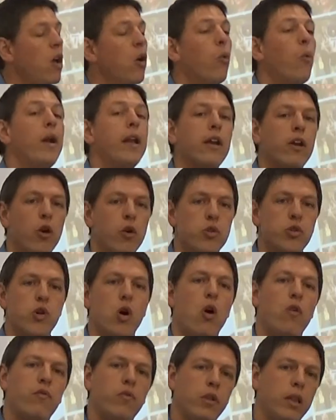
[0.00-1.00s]
When it goes
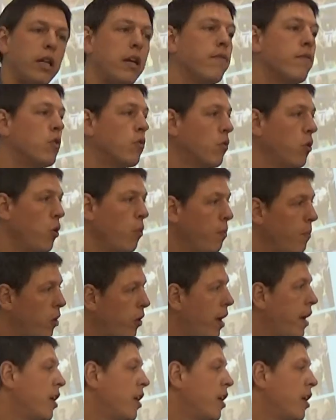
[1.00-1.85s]
off, leave the room, okay?